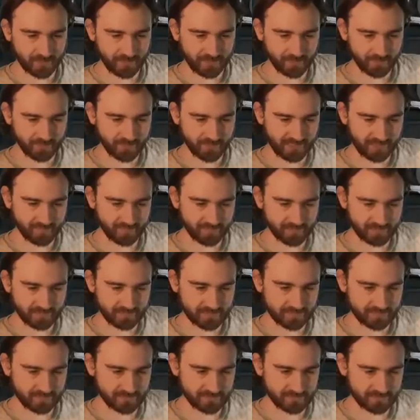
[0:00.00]
Well, we have
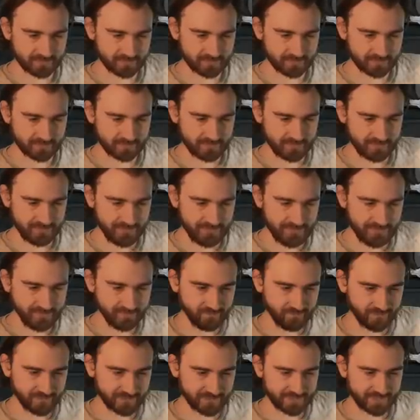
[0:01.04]

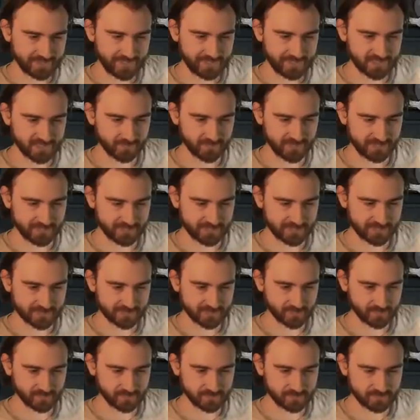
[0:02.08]
infinite H Ps,
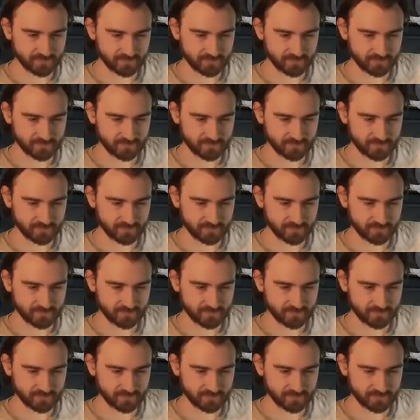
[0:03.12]
so.